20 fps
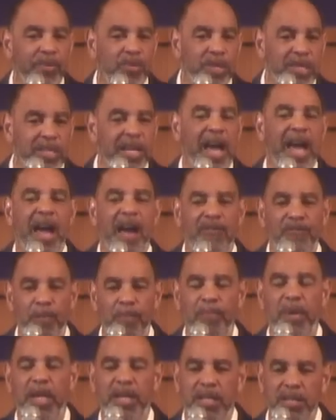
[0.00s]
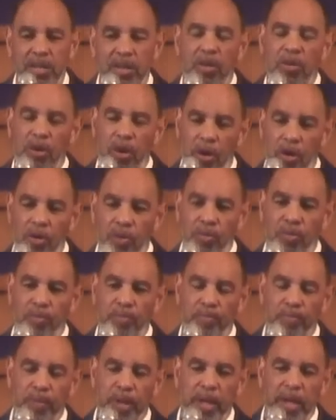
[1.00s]
it was time for me to go
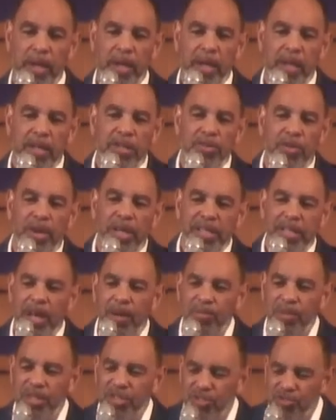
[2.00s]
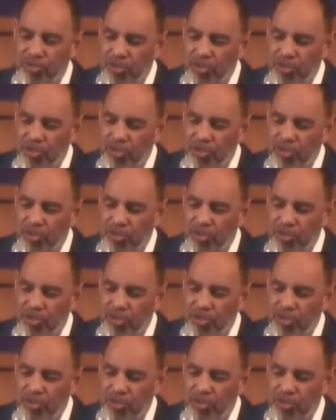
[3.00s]
home. So as I was